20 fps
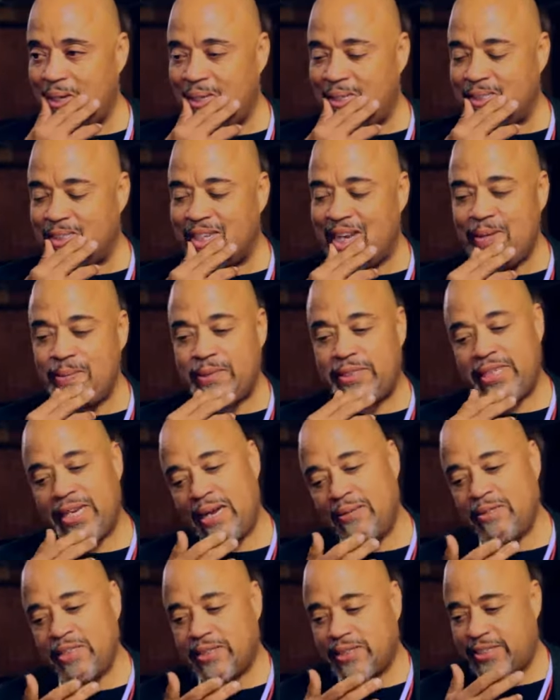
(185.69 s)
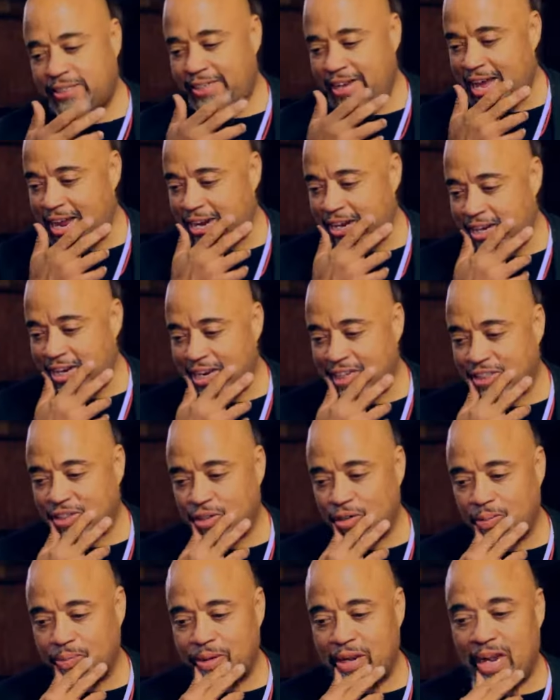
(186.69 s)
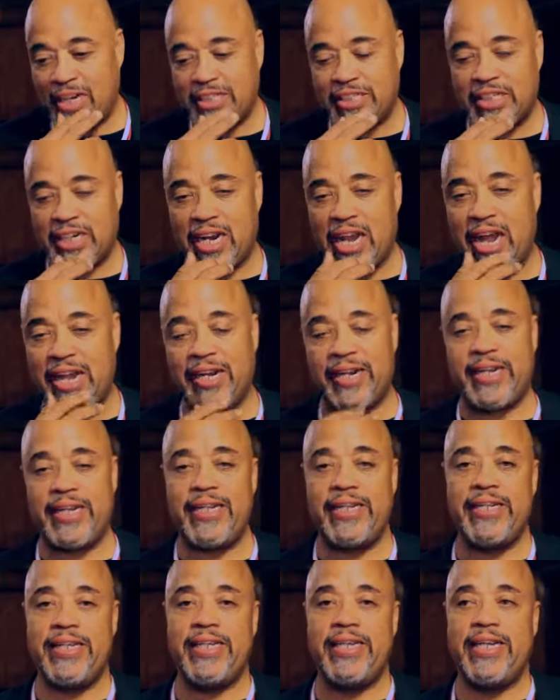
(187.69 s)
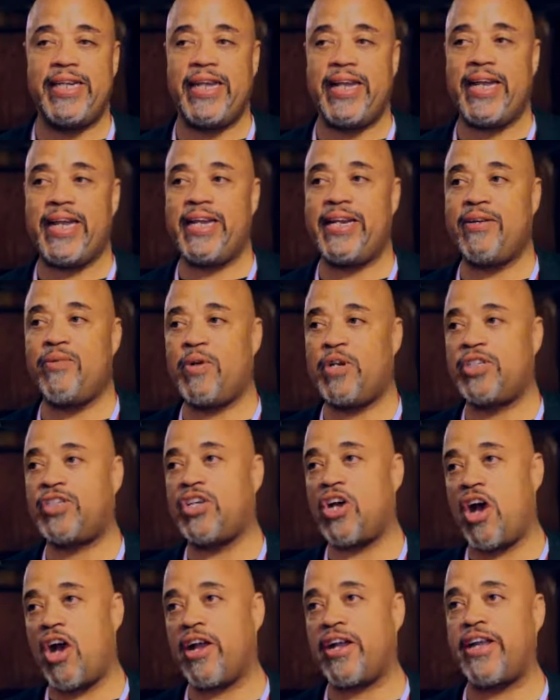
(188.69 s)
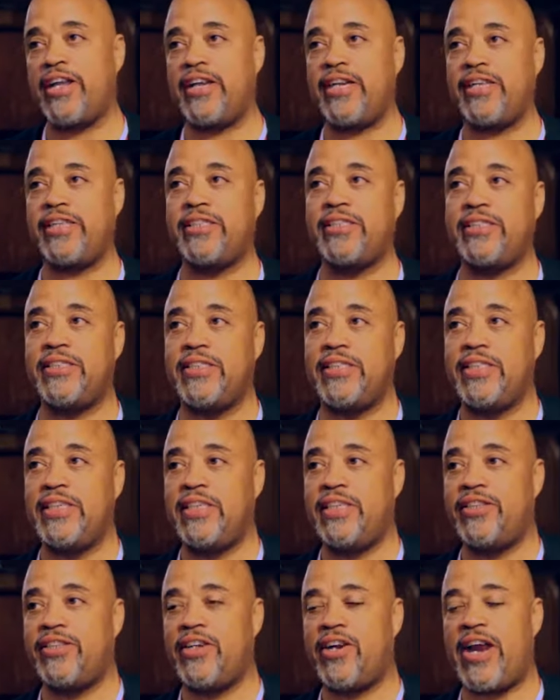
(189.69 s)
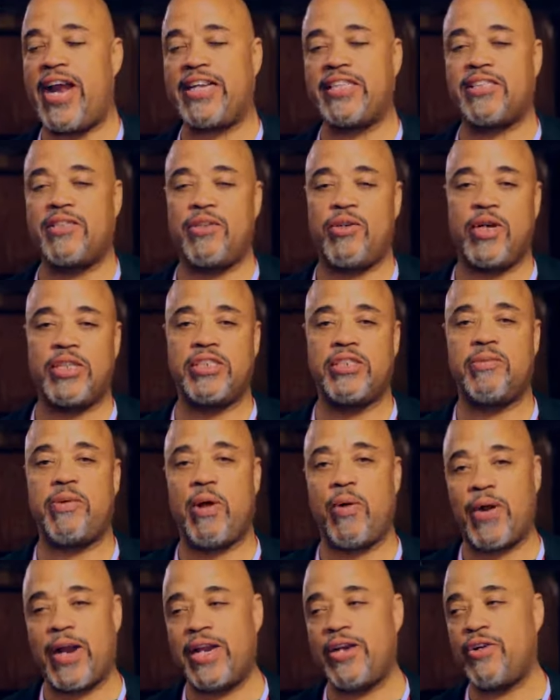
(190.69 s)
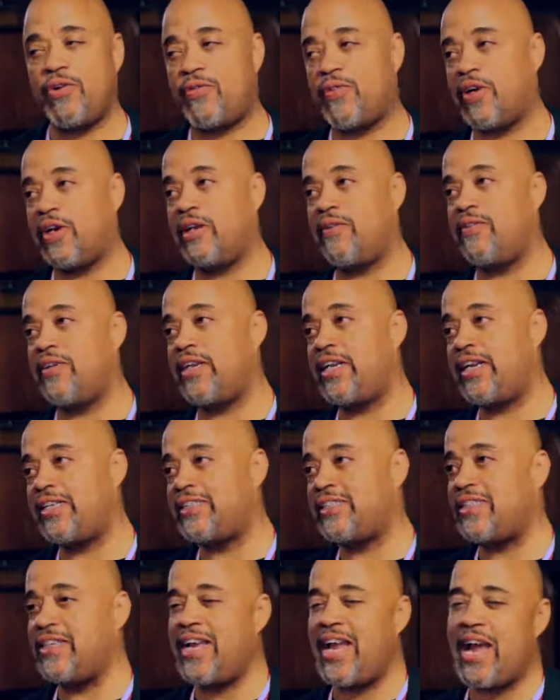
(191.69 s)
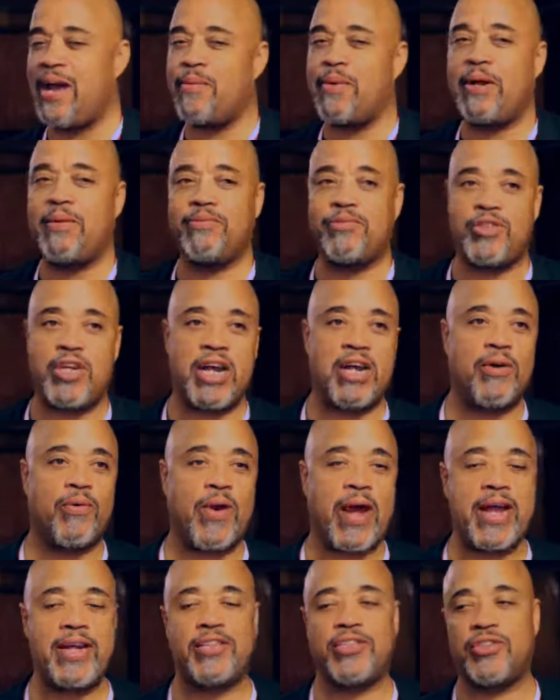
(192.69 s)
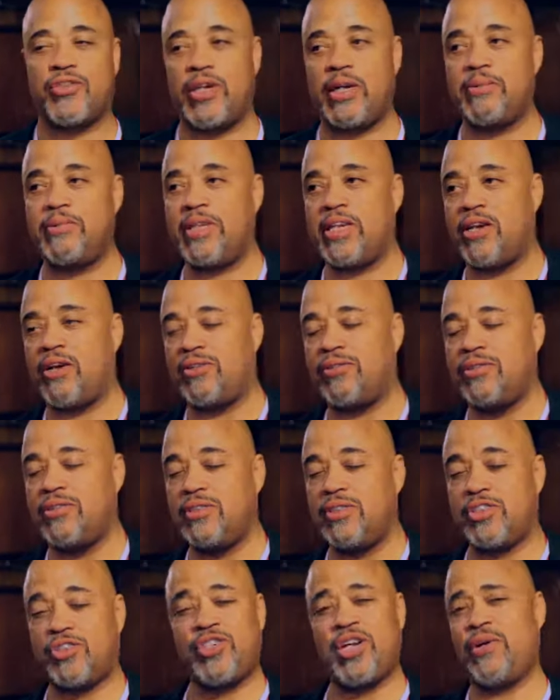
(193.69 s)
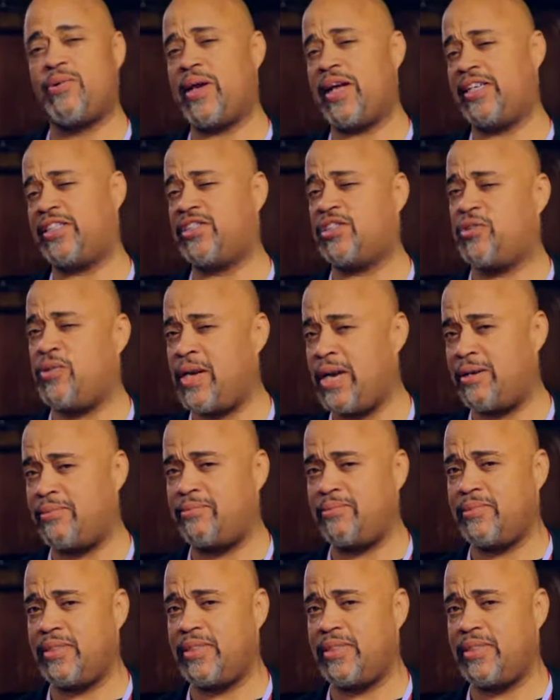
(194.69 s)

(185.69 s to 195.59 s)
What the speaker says: So I'm just standing next to them nonchalantly, and we're talking, and they're asking questions about what I do for a living. And I said, yeah, but I'm trying to write a script. And they go, you're trying to write a script?